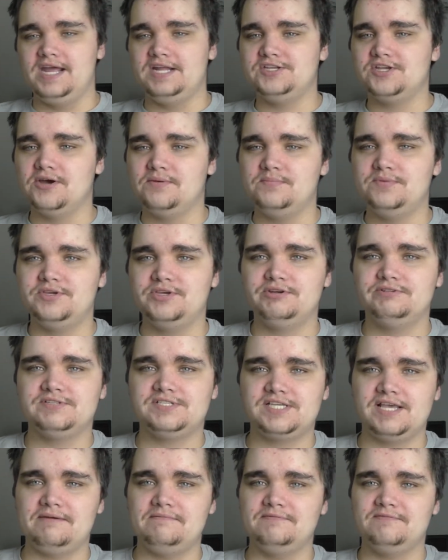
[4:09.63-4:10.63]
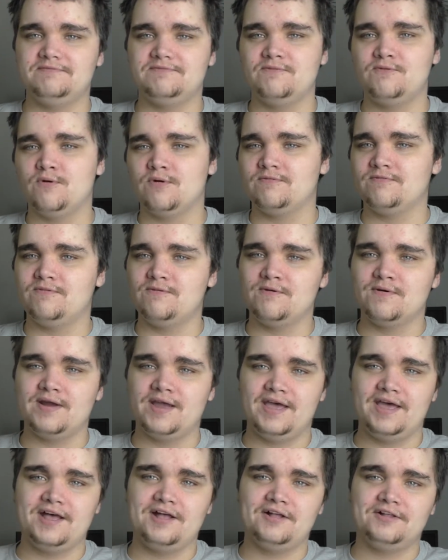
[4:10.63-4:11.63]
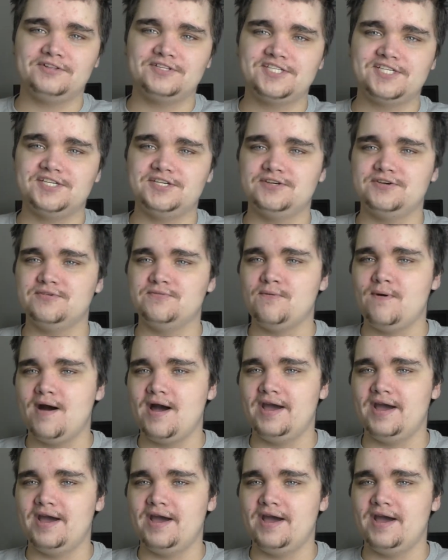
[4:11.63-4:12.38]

AW744L2